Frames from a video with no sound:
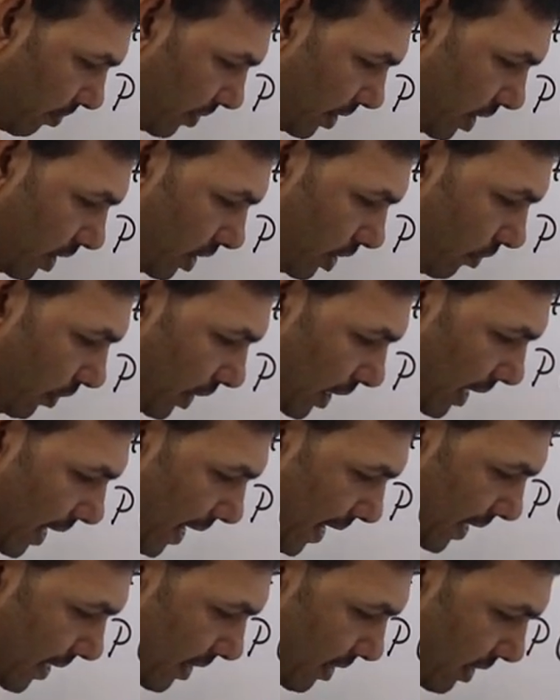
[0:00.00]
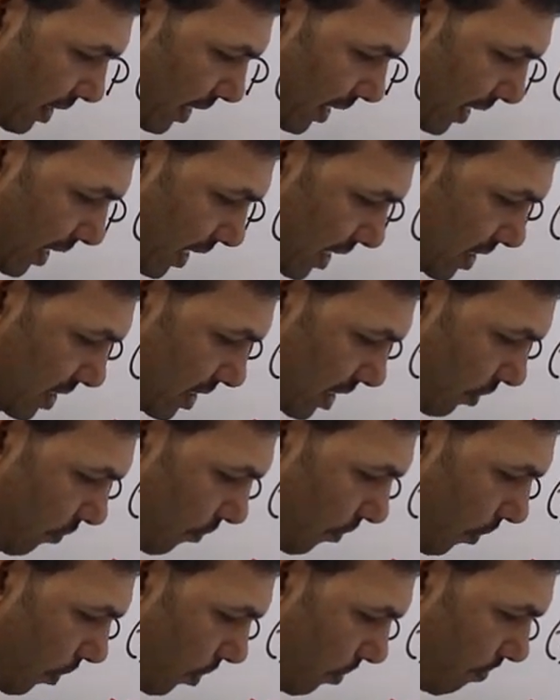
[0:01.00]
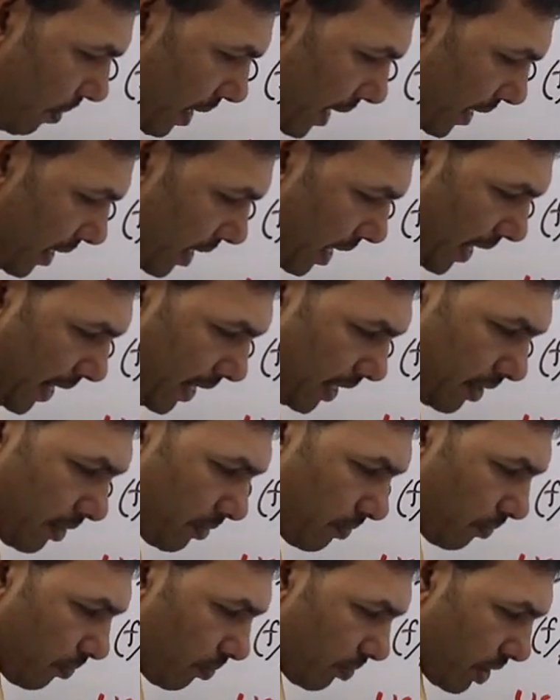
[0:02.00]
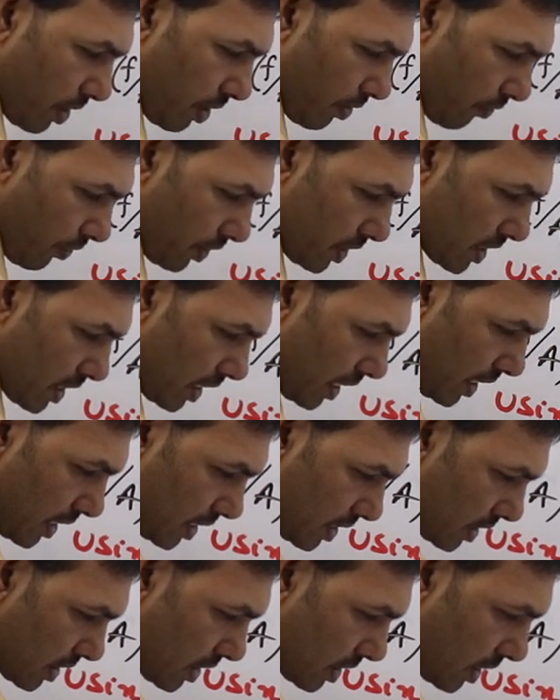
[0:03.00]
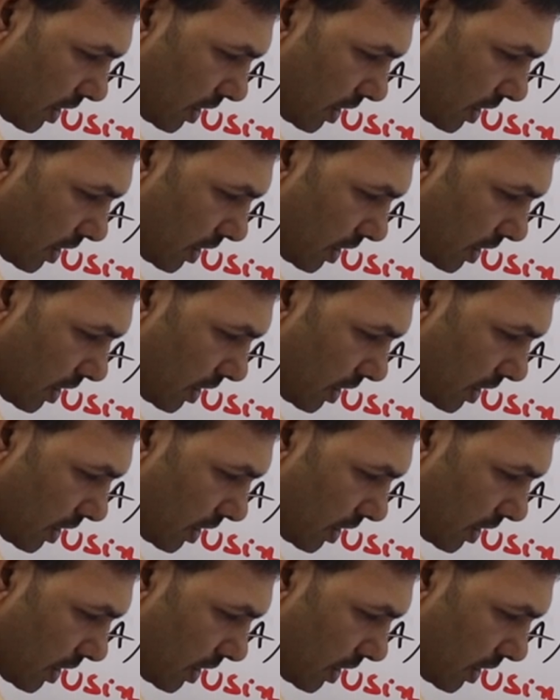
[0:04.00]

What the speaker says: you will get an answer 4 by 9, which is